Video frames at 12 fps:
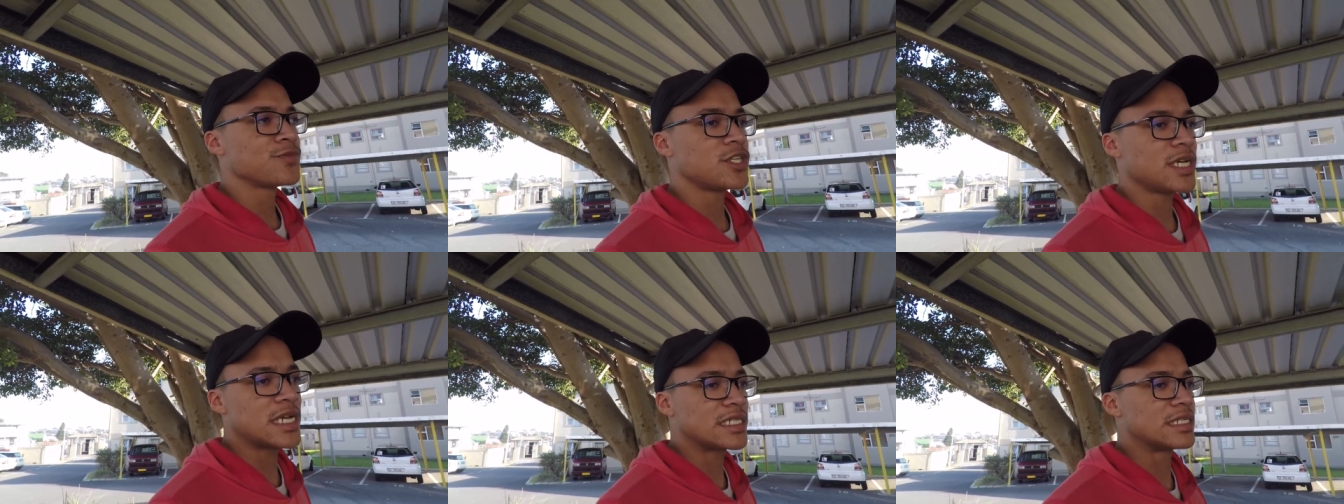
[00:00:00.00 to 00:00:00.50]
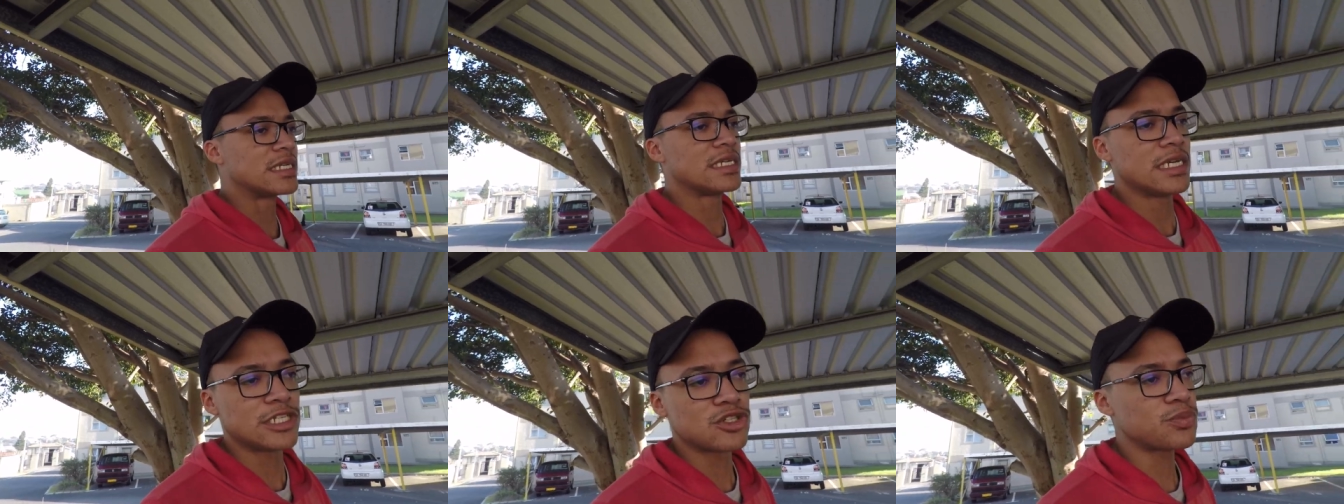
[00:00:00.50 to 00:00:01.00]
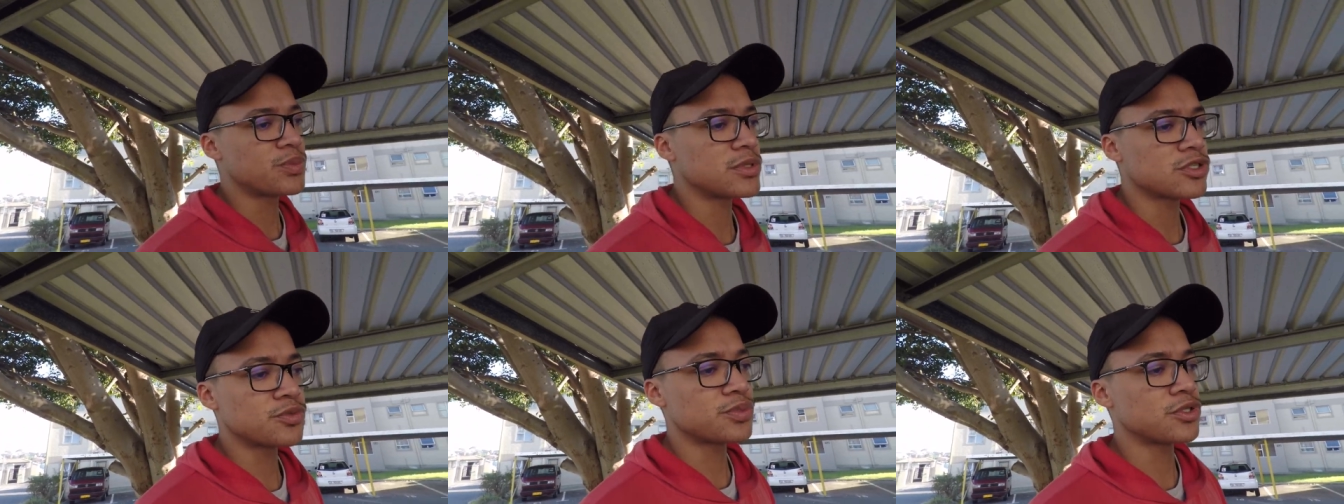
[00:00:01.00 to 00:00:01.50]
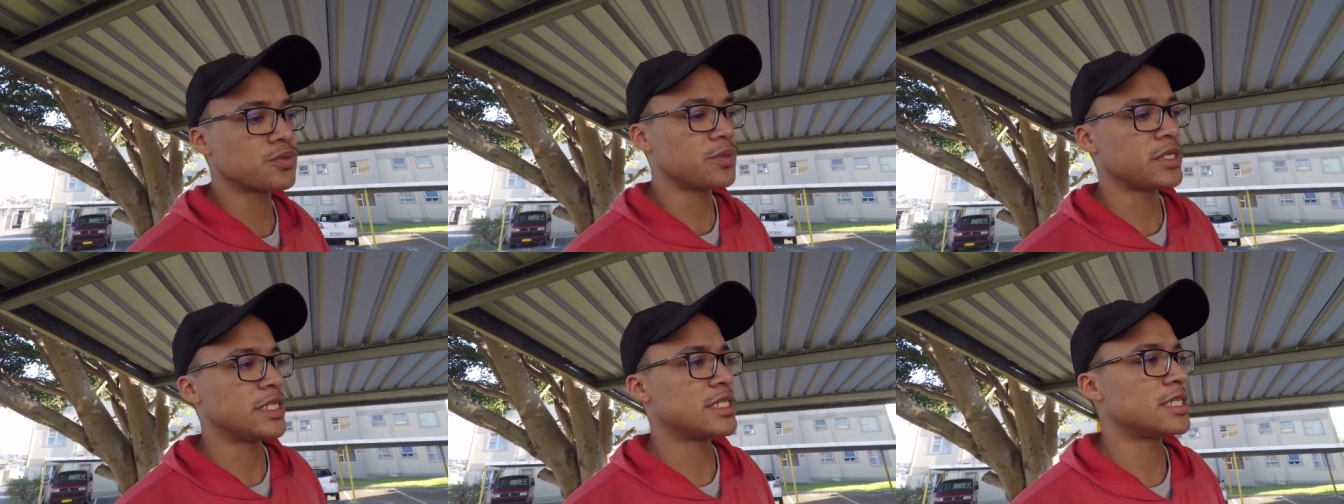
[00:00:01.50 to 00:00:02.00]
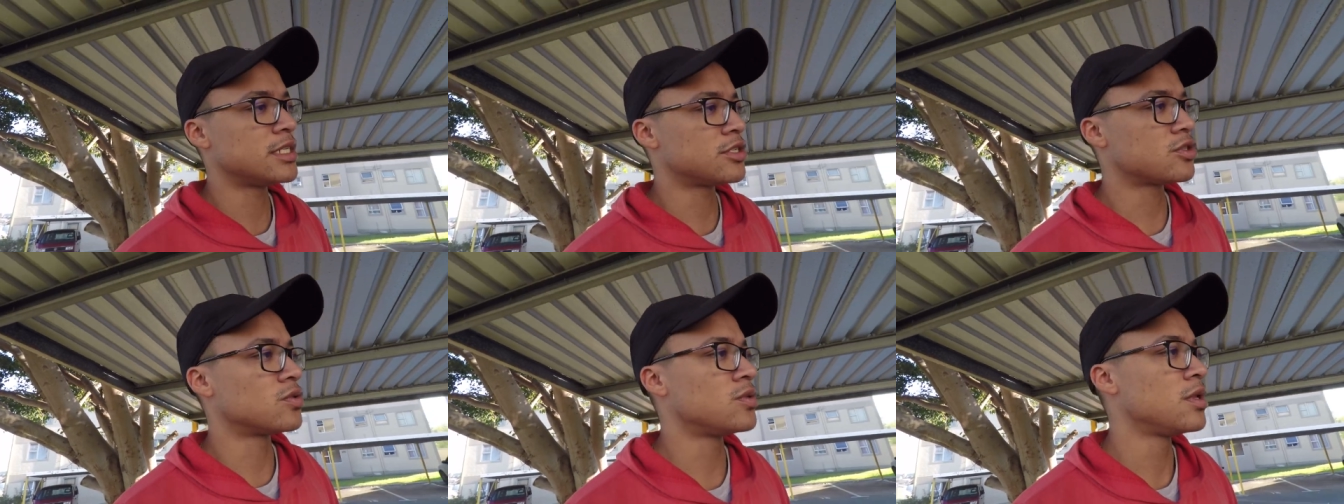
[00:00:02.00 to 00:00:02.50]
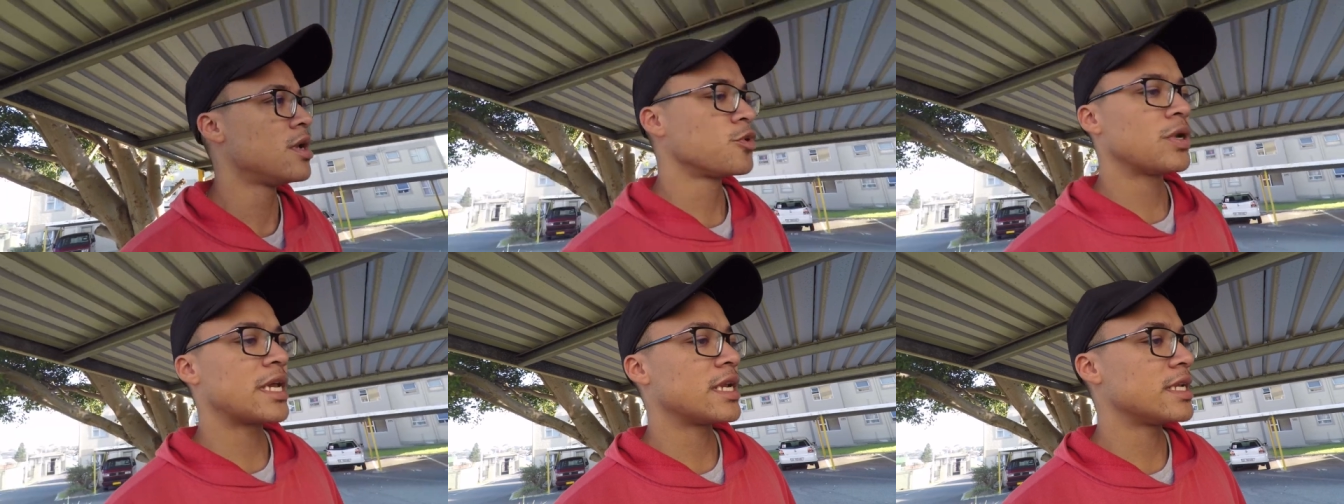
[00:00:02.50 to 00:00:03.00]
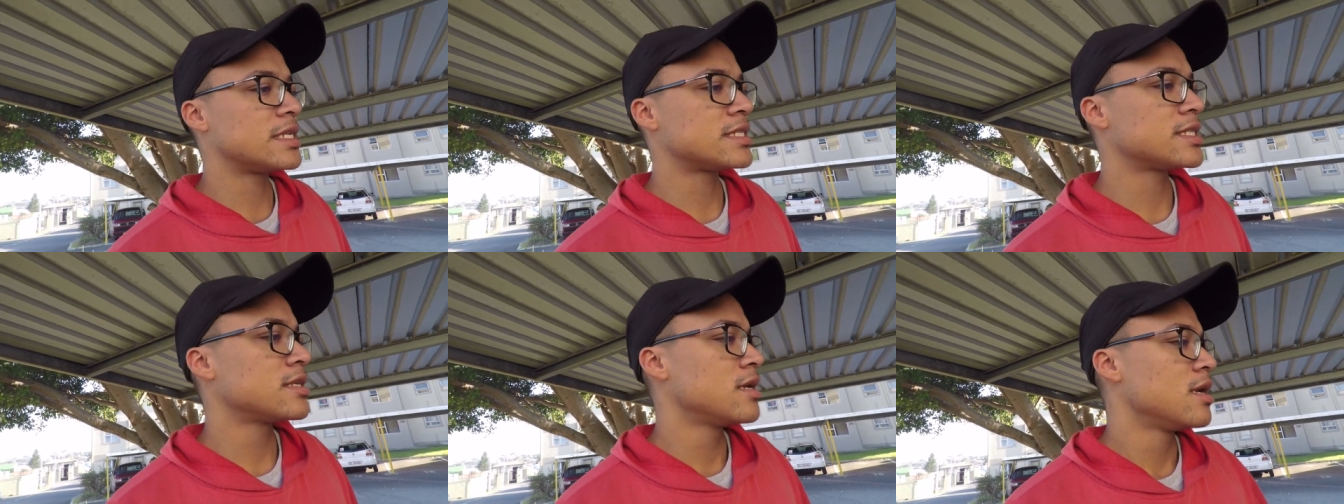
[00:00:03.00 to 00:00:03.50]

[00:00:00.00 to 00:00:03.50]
So yeah, it's a really super super super easy install, quick and easy.